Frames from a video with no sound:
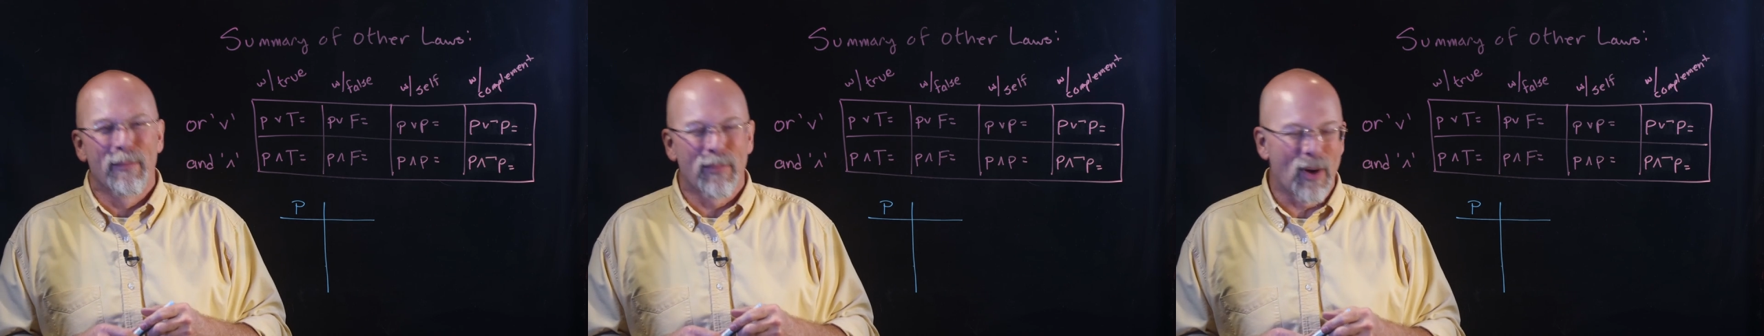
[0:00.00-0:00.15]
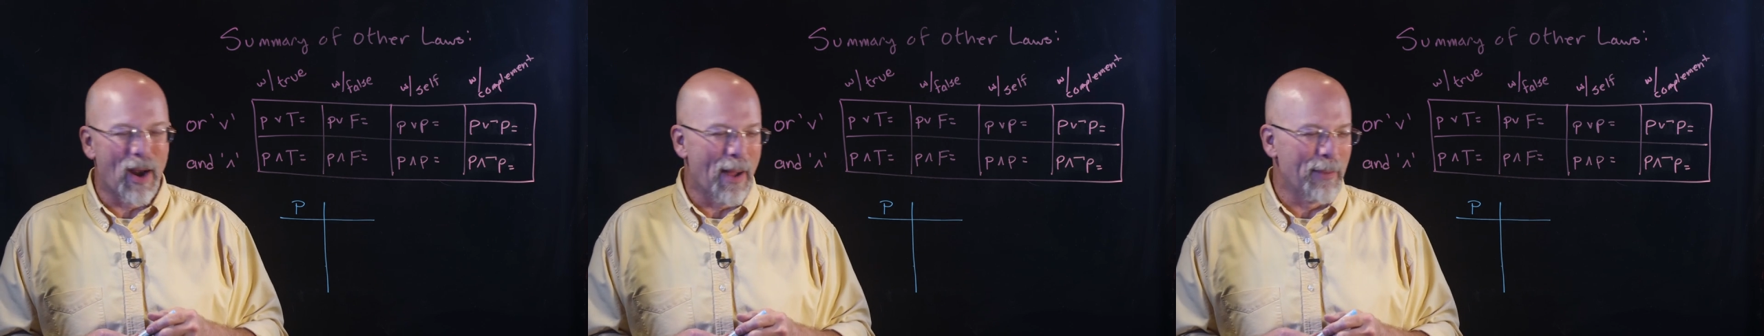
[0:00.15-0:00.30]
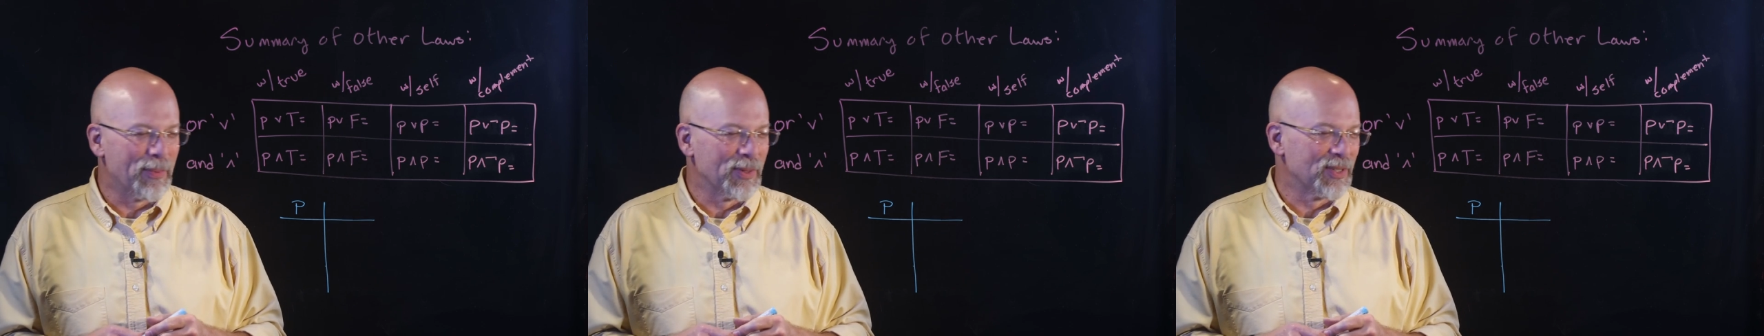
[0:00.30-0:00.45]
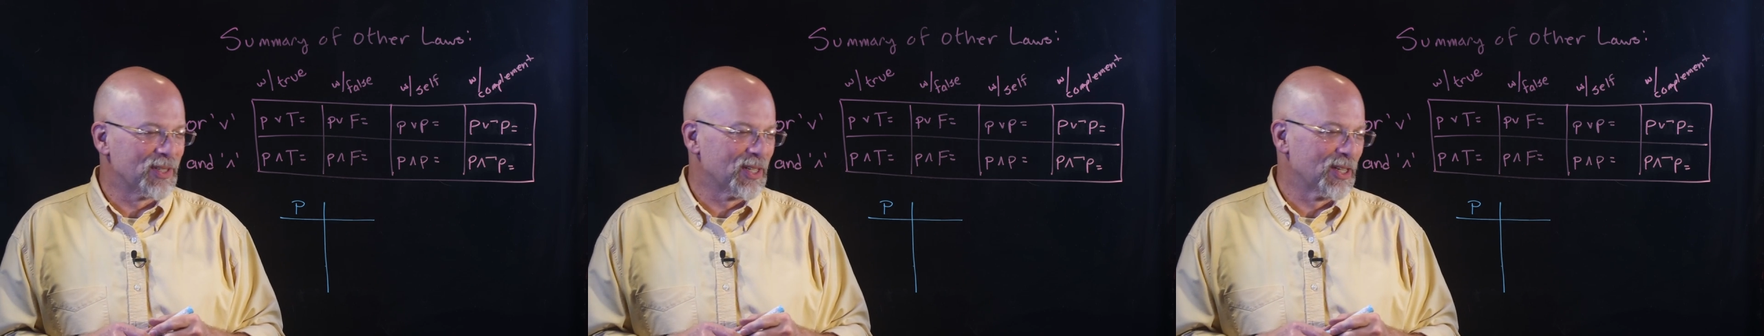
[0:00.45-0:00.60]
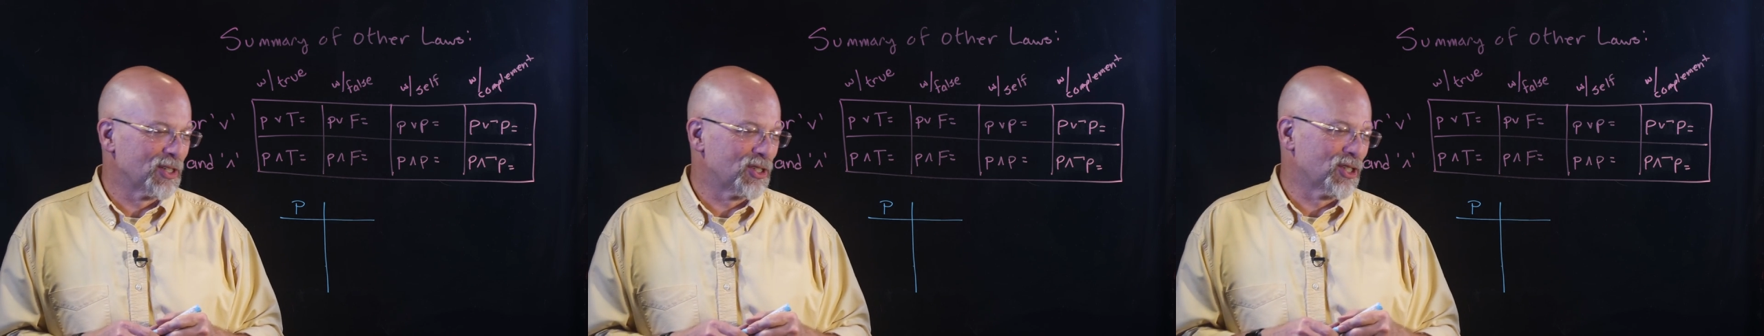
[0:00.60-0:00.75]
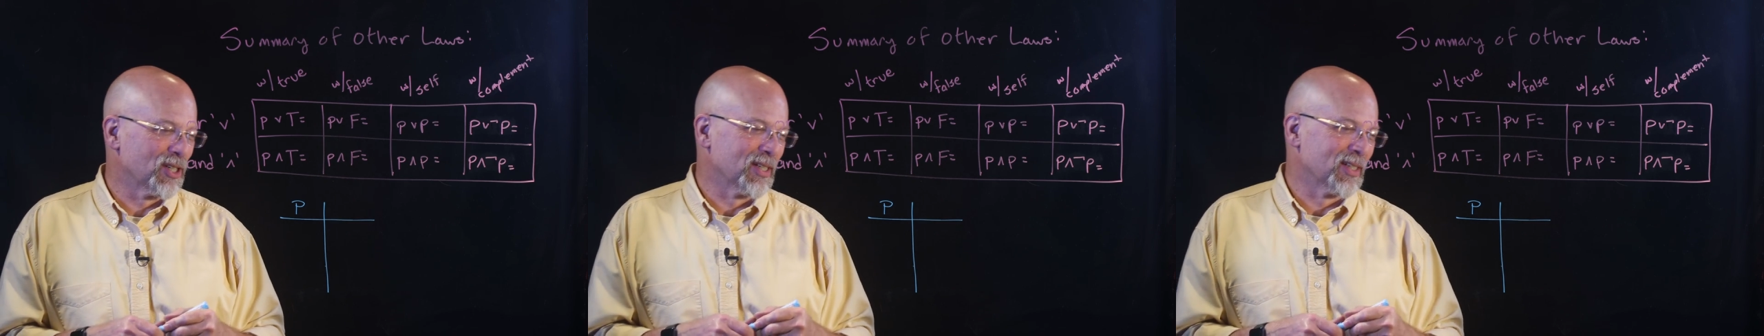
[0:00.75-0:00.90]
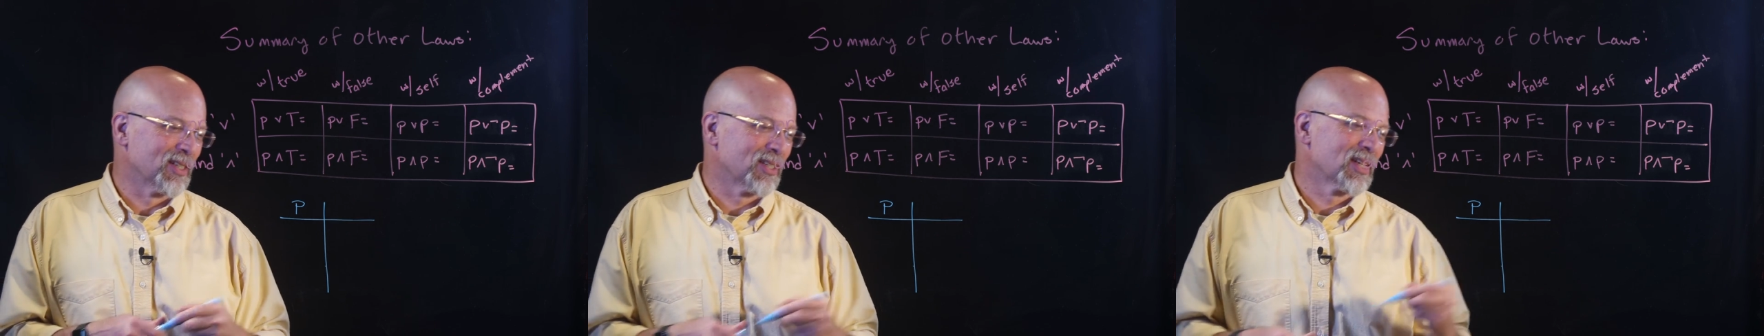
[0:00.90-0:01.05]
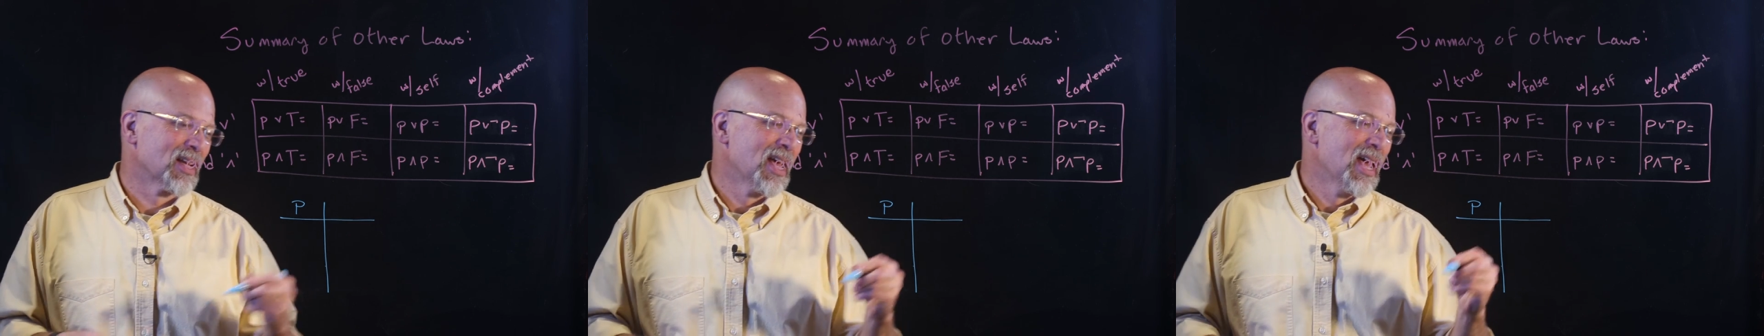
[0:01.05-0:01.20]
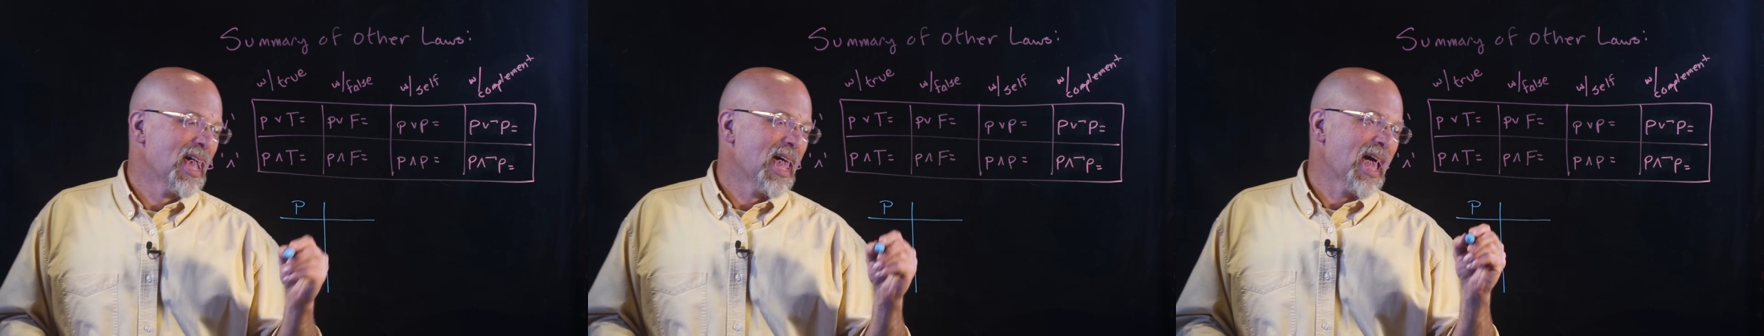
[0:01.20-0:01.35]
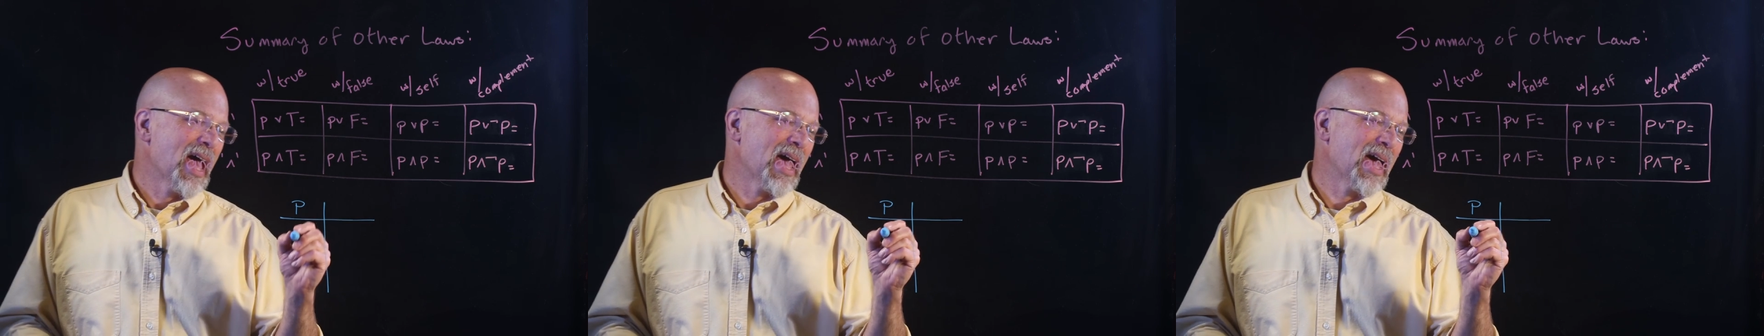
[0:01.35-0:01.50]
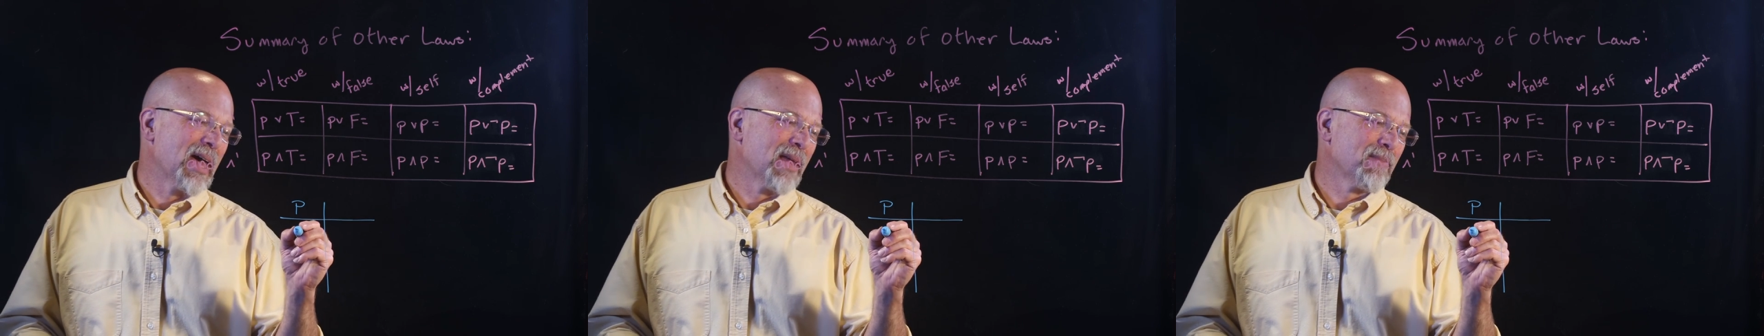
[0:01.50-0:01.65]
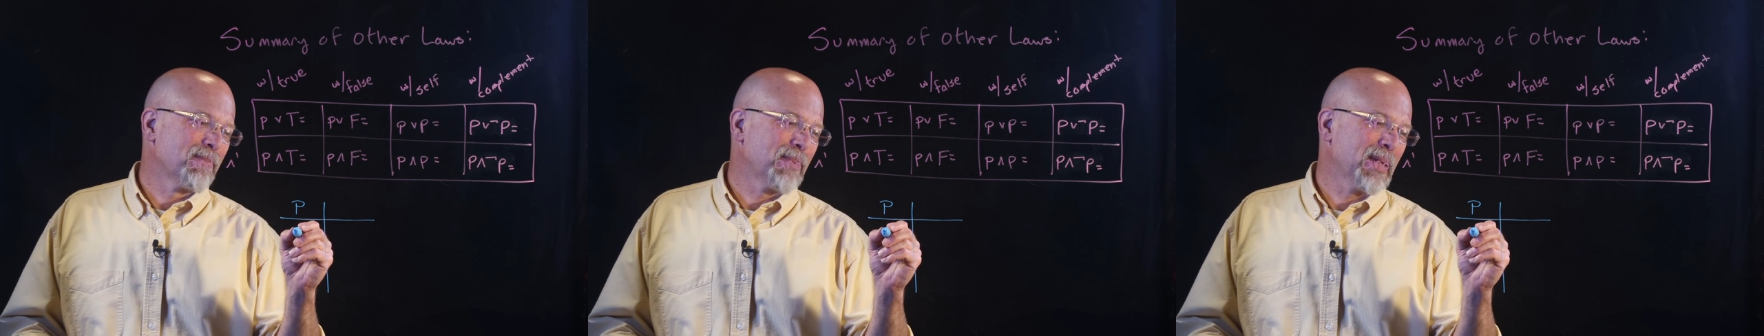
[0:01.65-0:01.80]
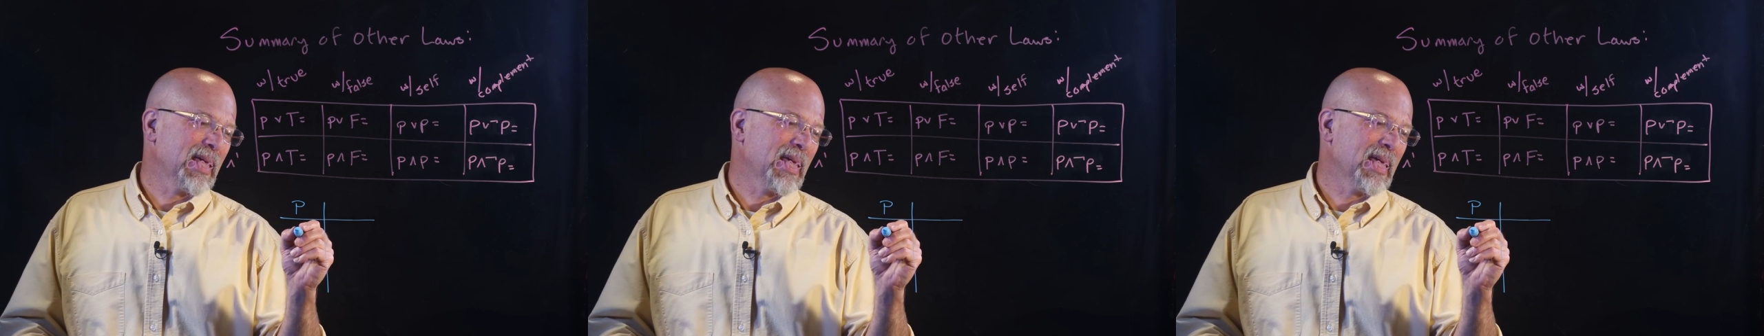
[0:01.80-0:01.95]
propositions.
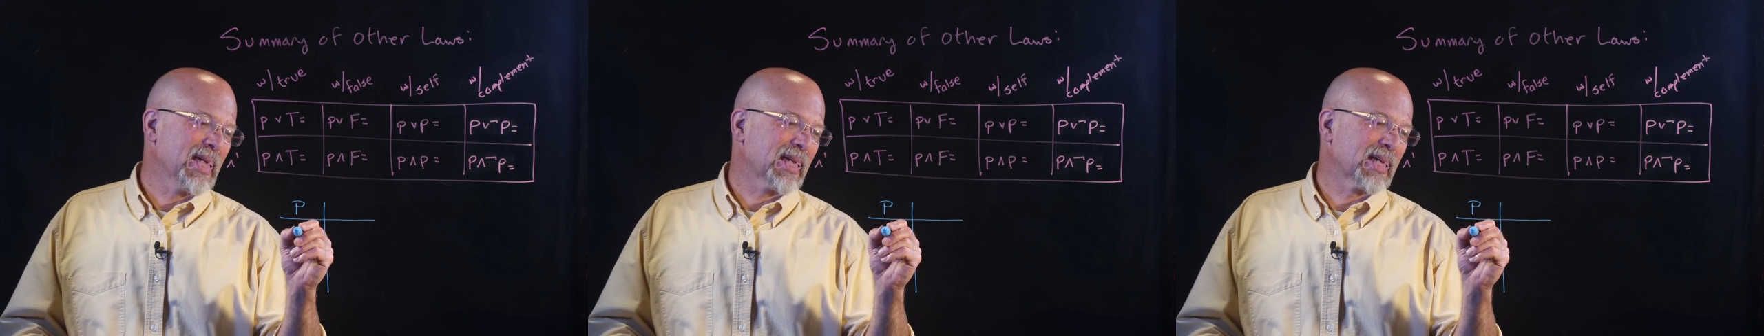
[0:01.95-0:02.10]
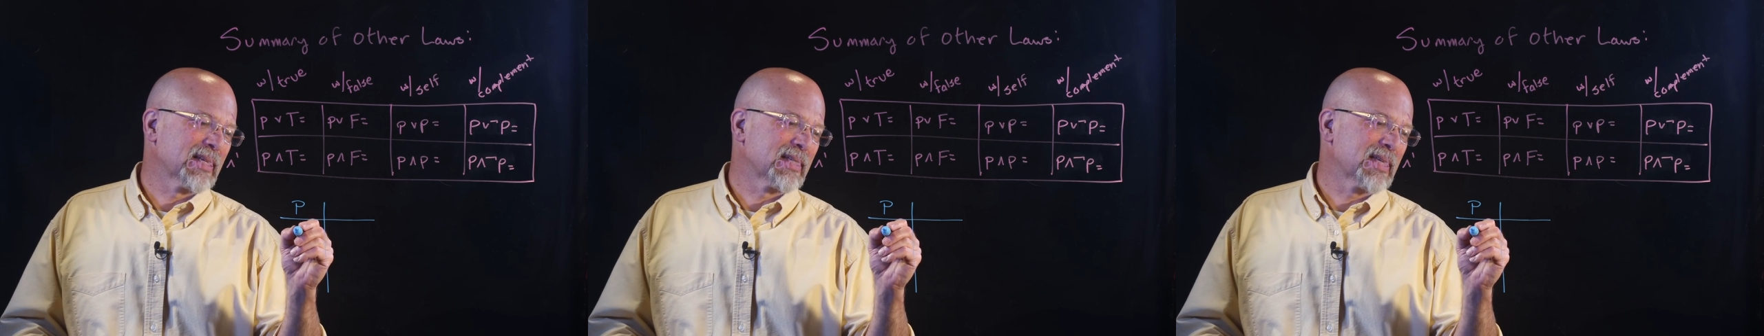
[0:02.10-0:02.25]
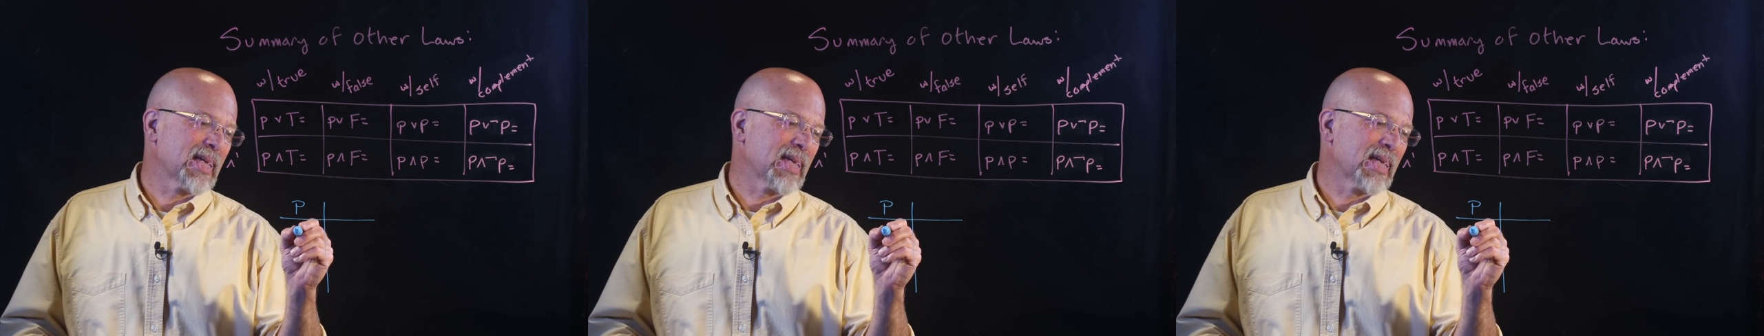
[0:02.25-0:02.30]
And P can